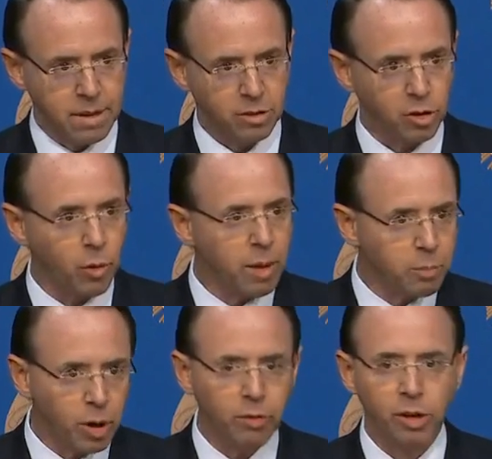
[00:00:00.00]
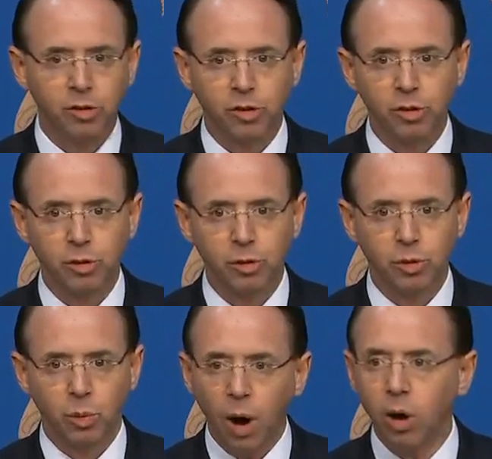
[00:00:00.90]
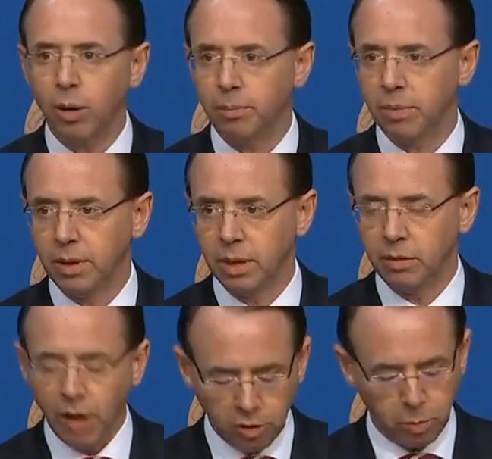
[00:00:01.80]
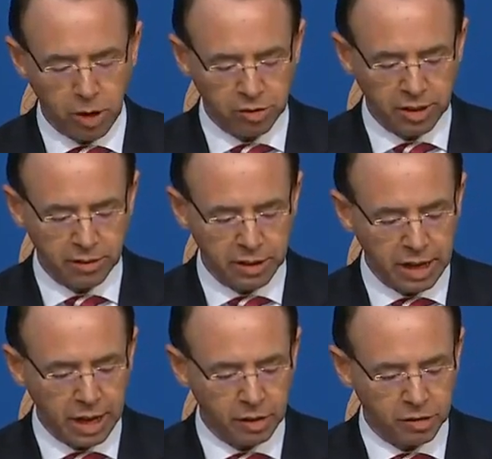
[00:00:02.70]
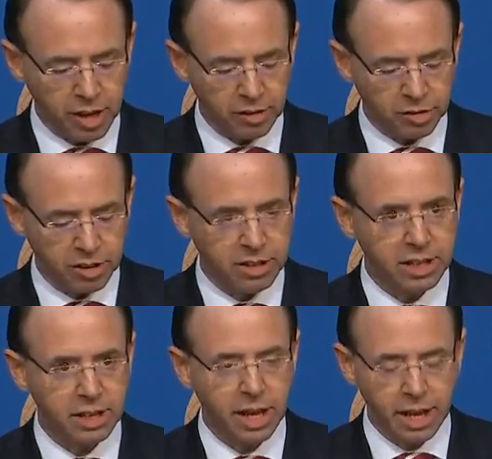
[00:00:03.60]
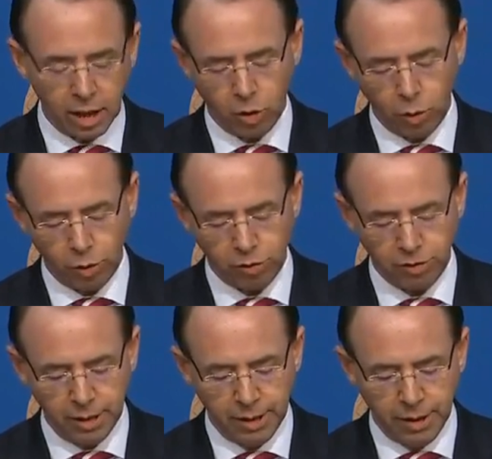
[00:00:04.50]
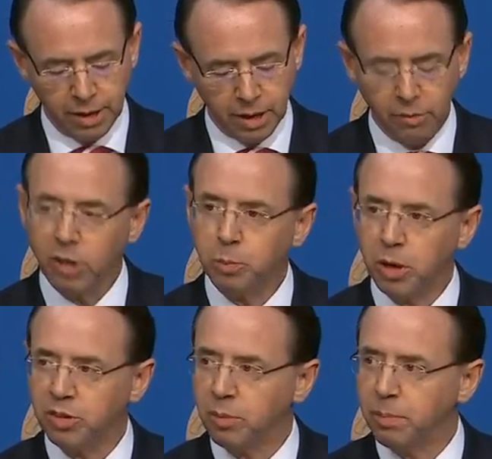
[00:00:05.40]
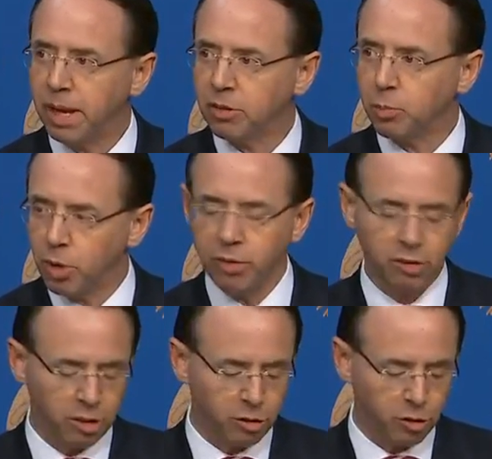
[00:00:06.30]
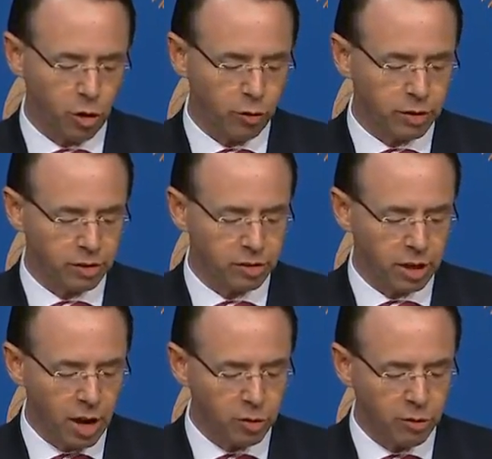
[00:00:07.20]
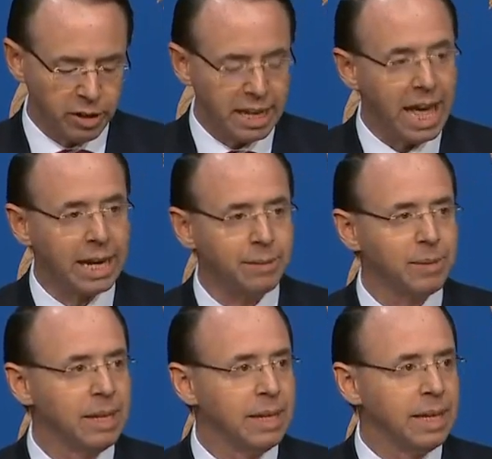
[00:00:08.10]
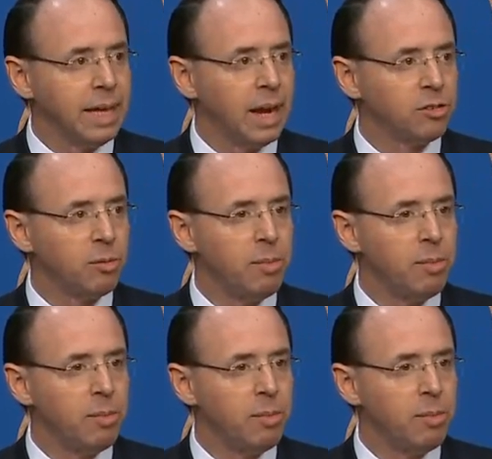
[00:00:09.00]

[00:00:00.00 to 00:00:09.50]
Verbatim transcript: It's a great privilege to welcome the Vice President of the United States to DEA headquarters. Vice President Pence previously served as the Governor of Indiana and as